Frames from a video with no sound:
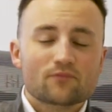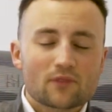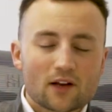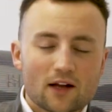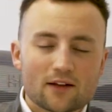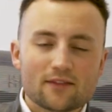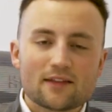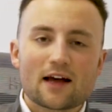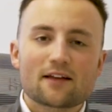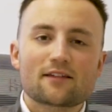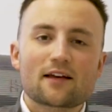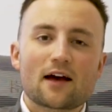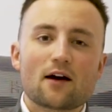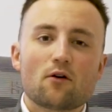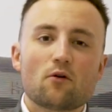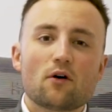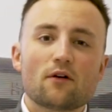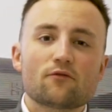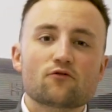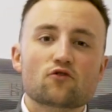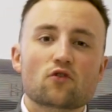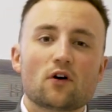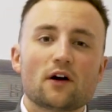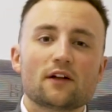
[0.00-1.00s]
And that's how
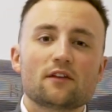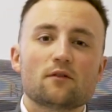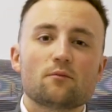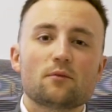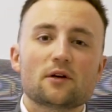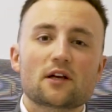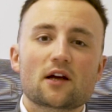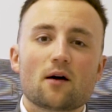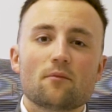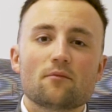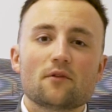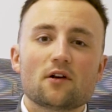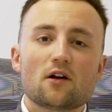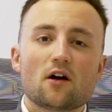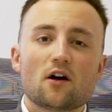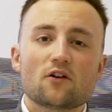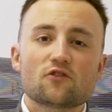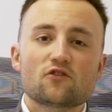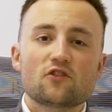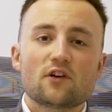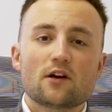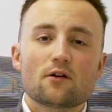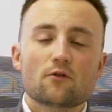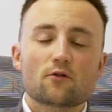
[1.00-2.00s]
I've tried to become the
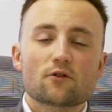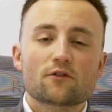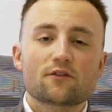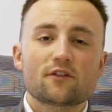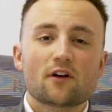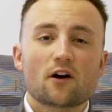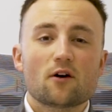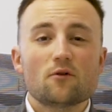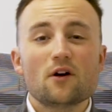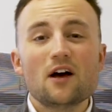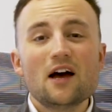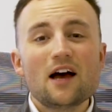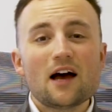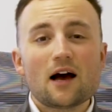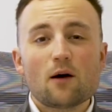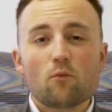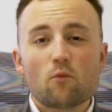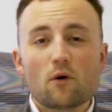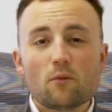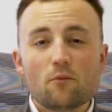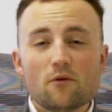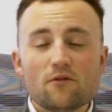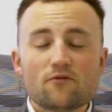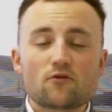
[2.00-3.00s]
last year or so. And
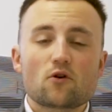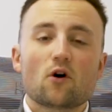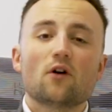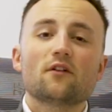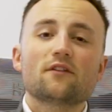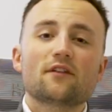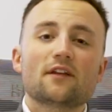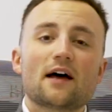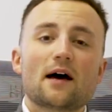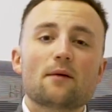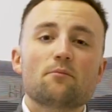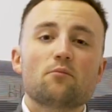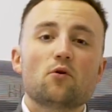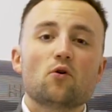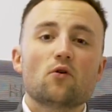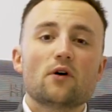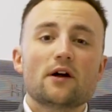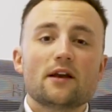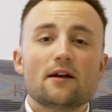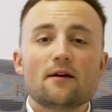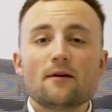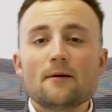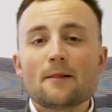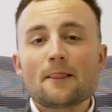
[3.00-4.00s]
when we've got to that
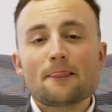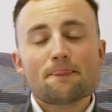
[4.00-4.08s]
point,